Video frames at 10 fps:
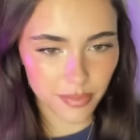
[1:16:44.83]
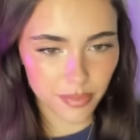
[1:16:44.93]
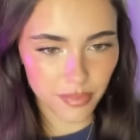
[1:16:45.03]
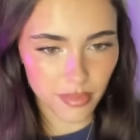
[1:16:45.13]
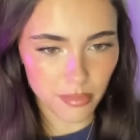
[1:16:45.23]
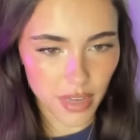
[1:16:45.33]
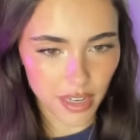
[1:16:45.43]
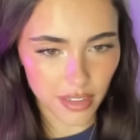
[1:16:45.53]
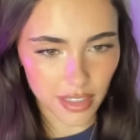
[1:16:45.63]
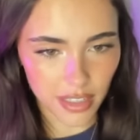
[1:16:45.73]

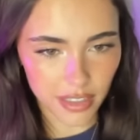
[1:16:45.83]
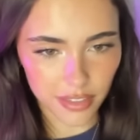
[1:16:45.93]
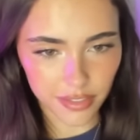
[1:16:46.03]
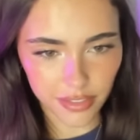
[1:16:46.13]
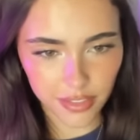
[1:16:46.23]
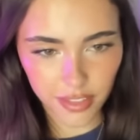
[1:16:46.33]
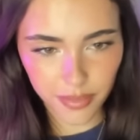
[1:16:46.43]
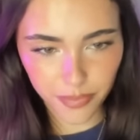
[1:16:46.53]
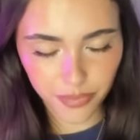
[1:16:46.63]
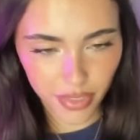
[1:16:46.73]
meta kind of
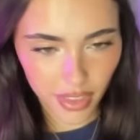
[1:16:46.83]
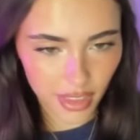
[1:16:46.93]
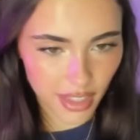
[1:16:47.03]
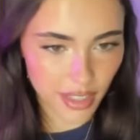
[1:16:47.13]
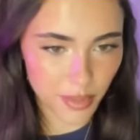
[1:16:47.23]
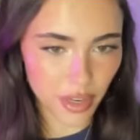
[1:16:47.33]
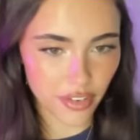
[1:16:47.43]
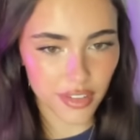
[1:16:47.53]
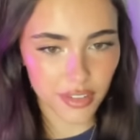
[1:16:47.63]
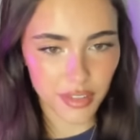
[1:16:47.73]

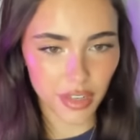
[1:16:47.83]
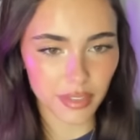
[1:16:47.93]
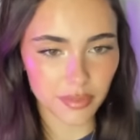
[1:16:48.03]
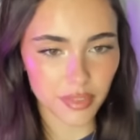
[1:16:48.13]
whatever. Okay.